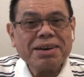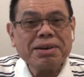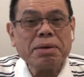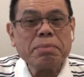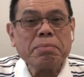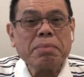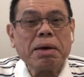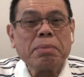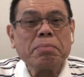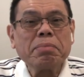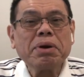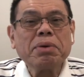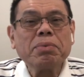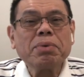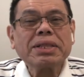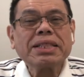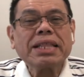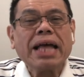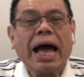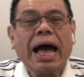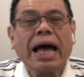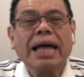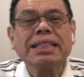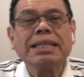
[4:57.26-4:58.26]
Remember
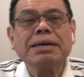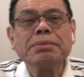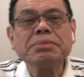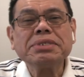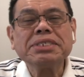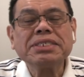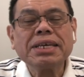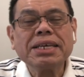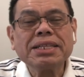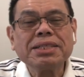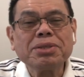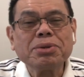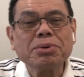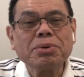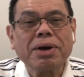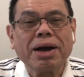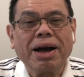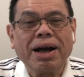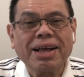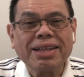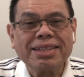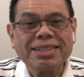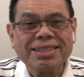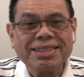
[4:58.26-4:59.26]
what Adam said to
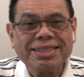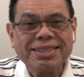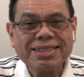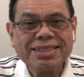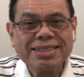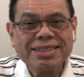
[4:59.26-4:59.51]
God?